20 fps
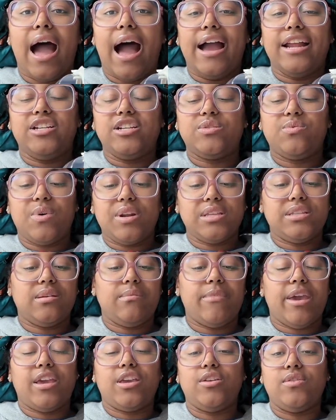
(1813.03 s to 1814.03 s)
I just wanted to
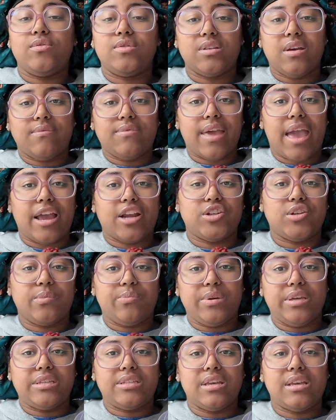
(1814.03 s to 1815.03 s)
make use of the extra
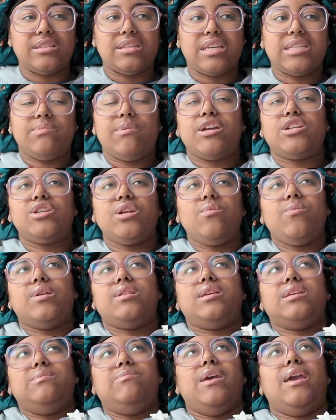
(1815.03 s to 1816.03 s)
pieces, especially with
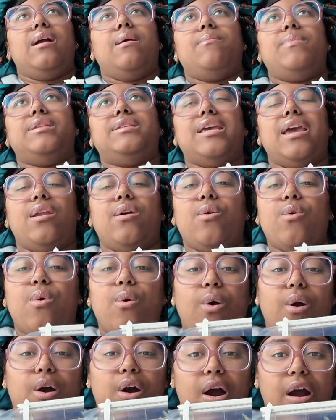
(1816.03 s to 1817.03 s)
this being a botanical
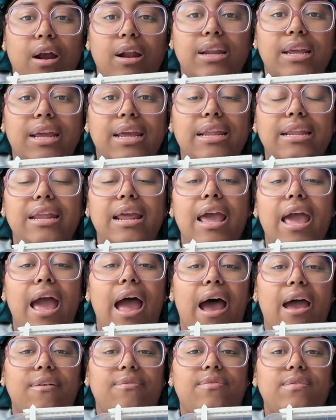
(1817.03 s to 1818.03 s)
garden.
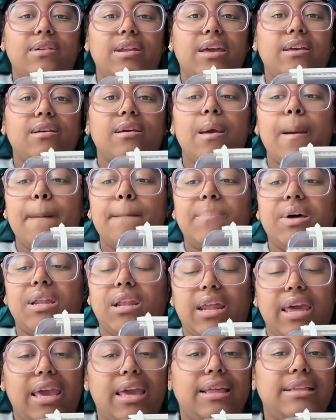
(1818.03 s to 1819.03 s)
I feel like
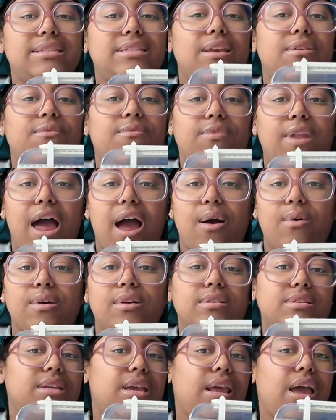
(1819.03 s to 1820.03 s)
plants and
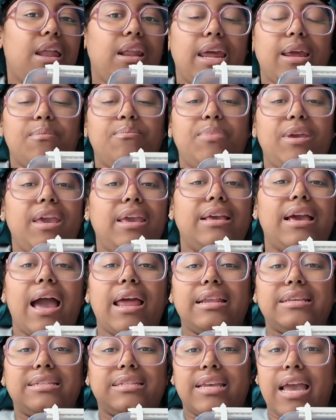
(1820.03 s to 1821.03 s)
flowers like being
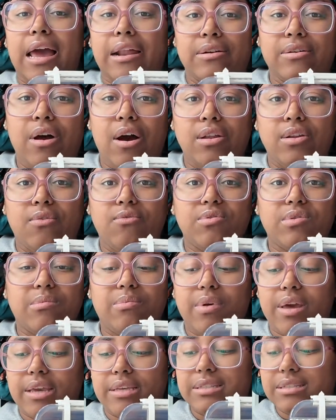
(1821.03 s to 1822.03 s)
kind of scattered all over the
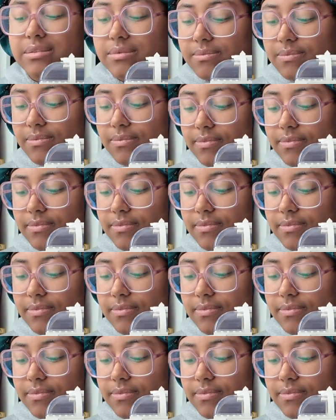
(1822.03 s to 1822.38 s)
place